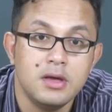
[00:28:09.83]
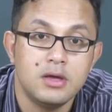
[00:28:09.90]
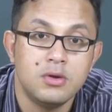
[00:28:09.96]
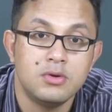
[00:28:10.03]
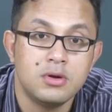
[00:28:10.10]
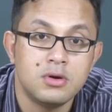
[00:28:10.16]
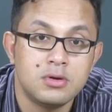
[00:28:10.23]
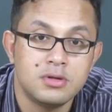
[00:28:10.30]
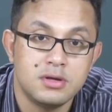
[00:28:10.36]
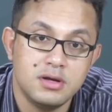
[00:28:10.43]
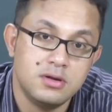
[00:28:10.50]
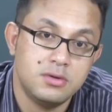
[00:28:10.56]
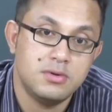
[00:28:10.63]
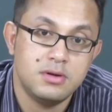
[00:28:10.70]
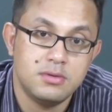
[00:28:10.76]
you know, you
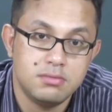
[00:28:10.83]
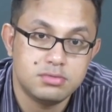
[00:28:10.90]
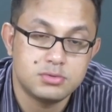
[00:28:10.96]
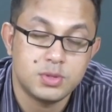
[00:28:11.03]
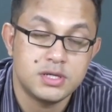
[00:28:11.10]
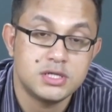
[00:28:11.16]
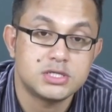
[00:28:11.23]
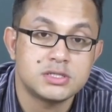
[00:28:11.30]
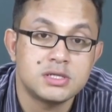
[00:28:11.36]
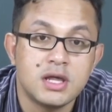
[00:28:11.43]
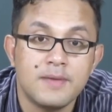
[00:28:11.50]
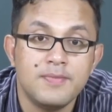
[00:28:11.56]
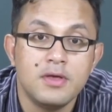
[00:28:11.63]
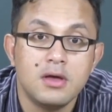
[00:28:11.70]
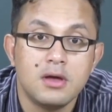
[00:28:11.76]
uh, know
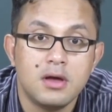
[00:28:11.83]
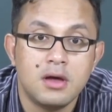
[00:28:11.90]
traditionally,